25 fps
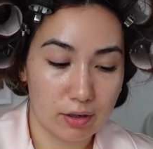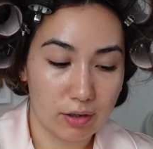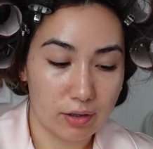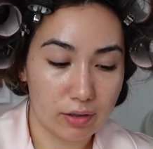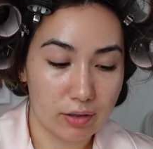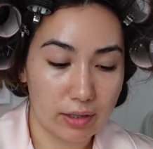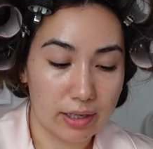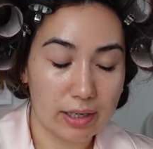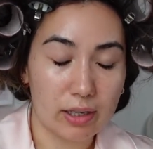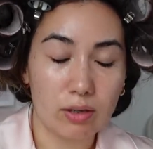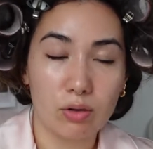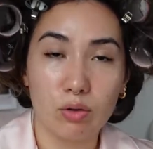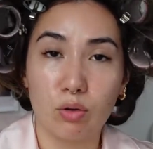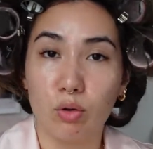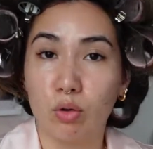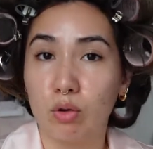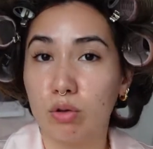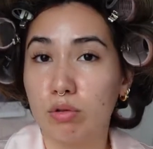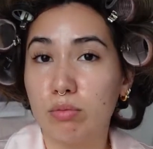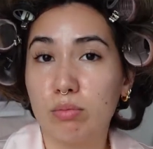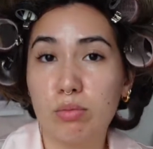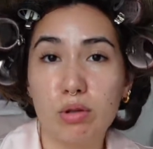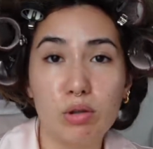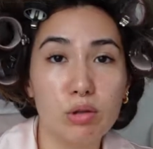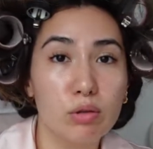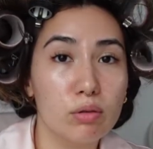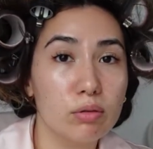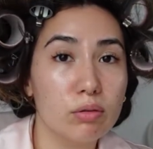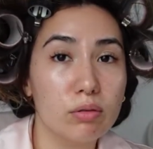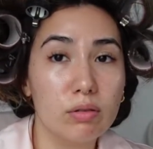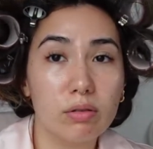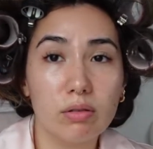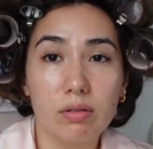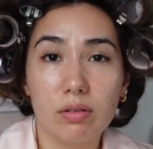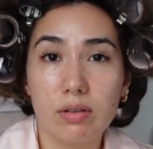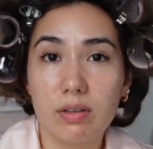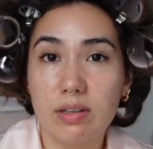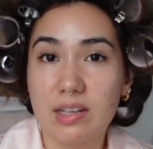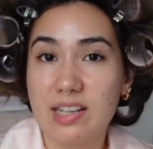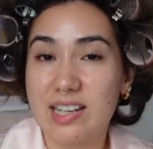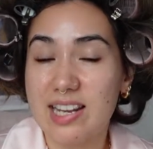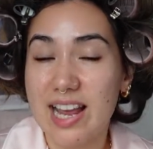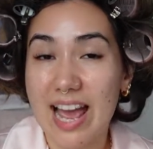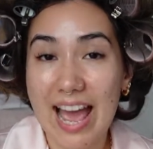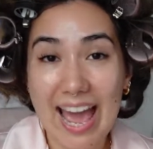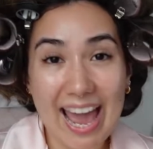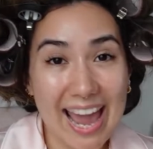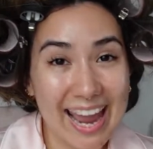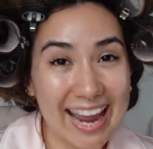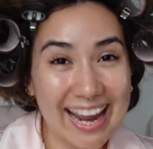like a normal
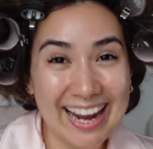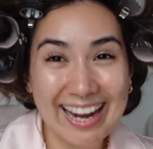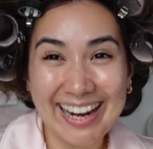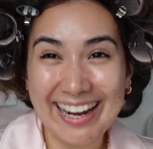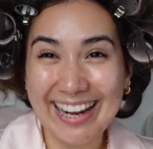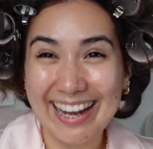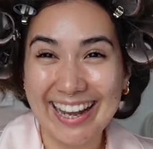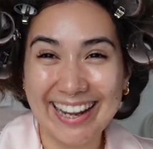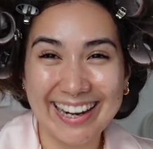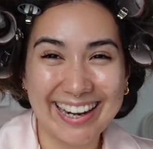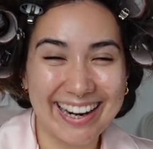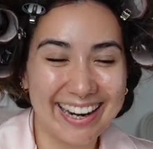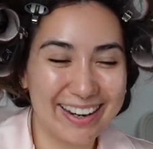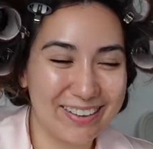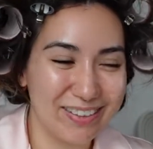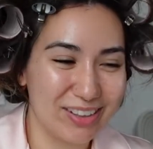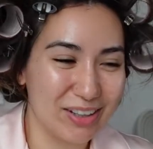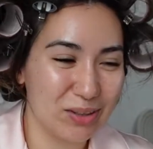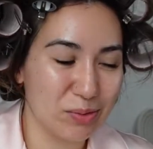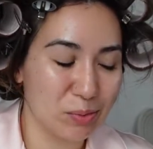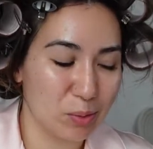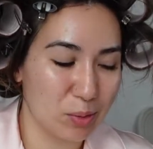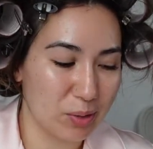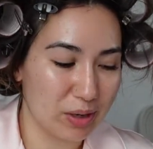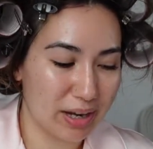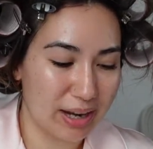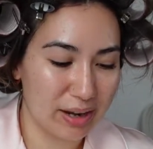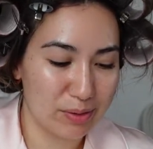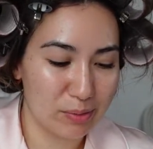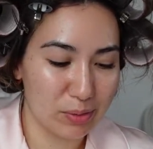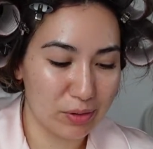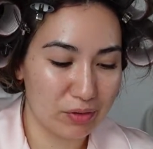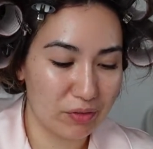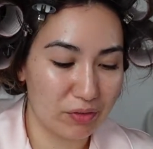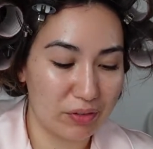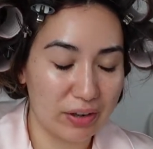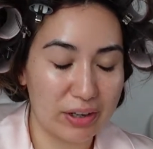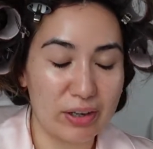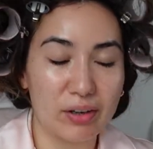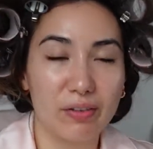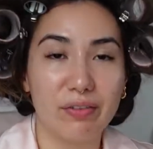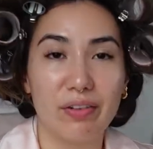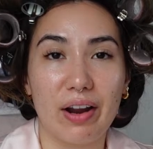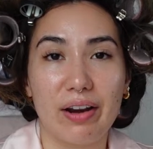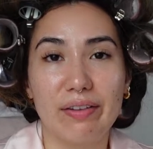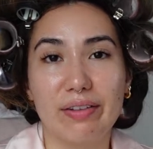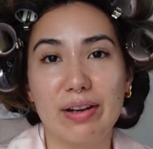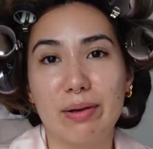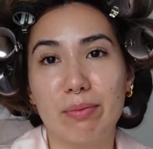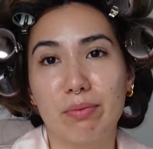day, and I would feel
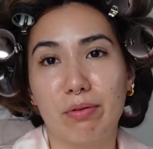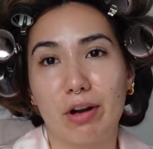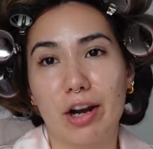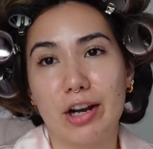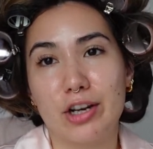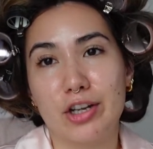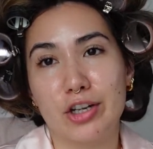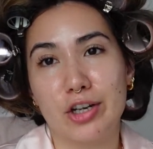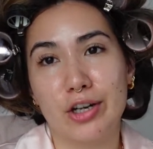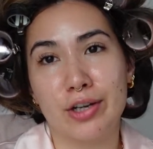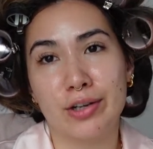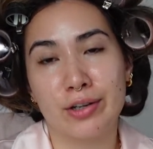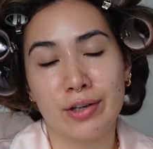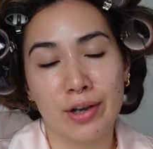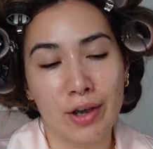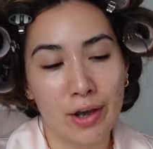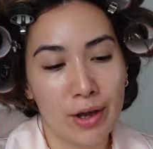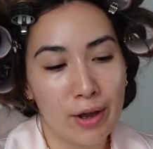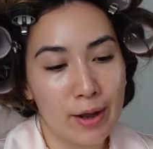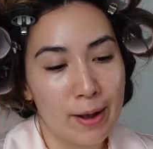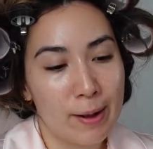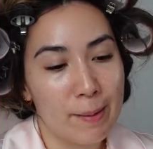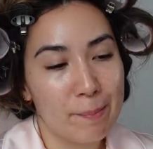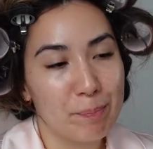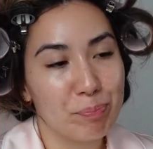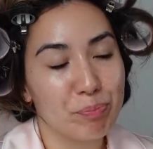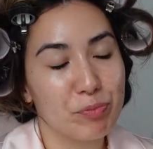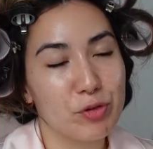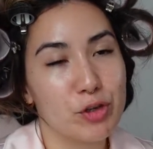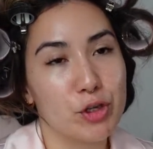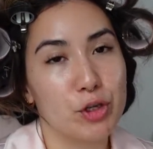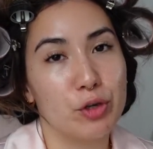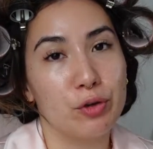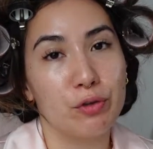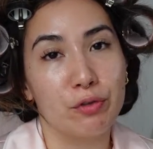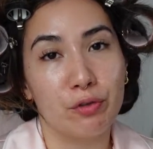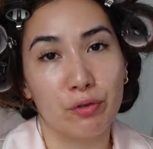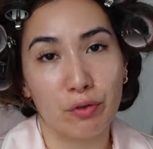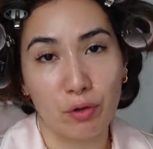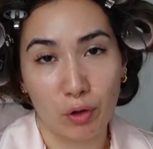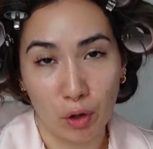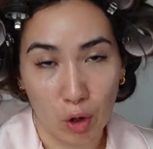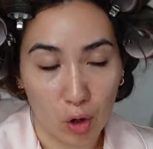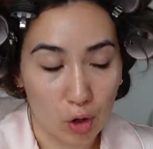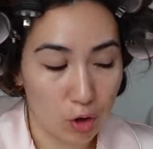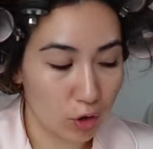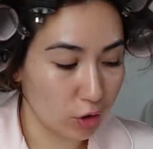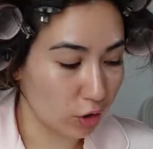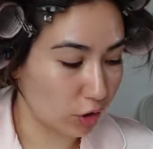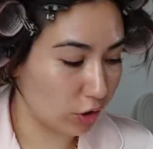very pressured to
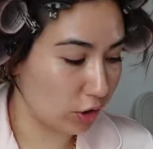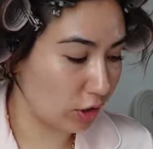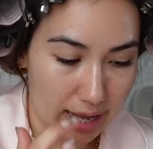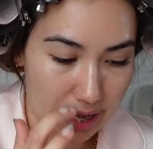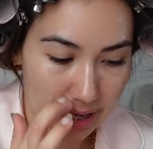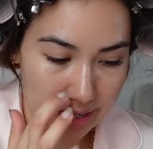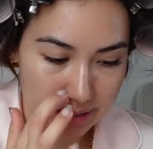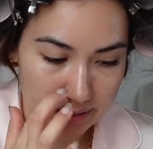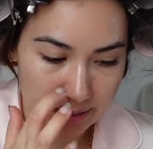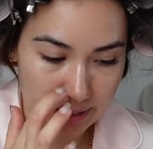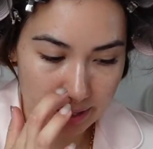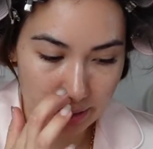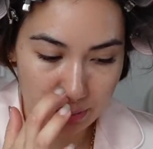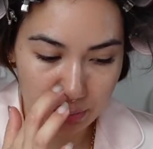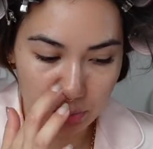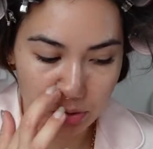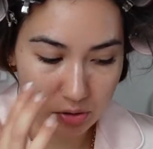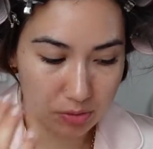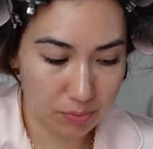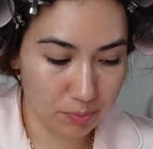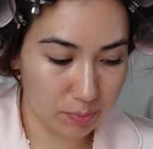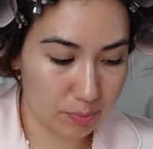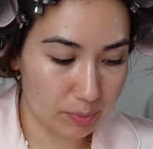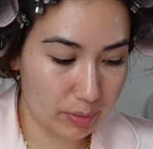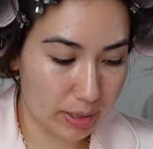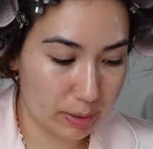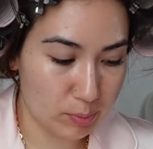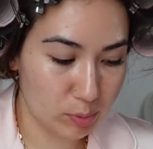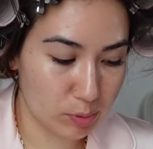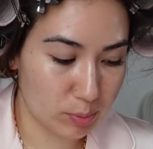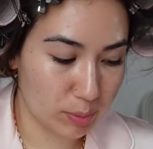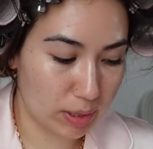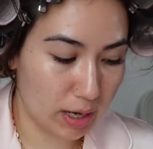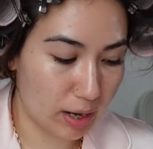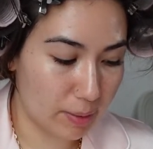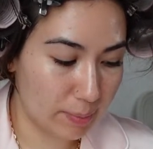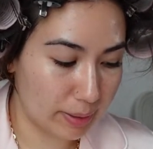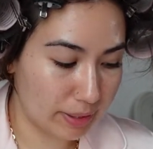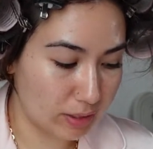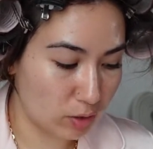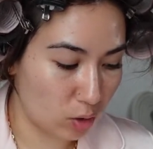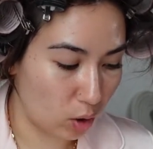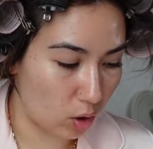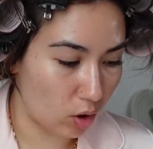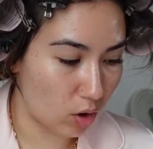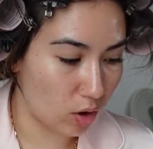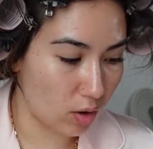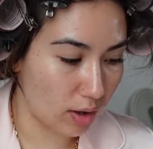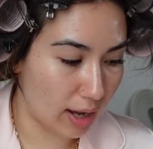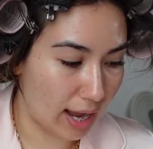vlog, and it was becoming
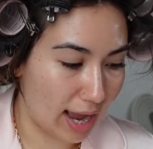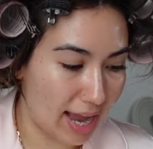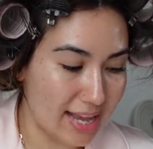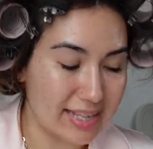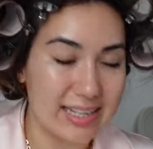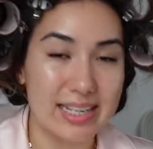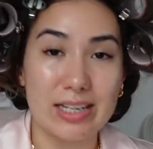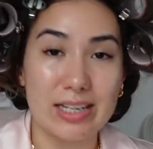not as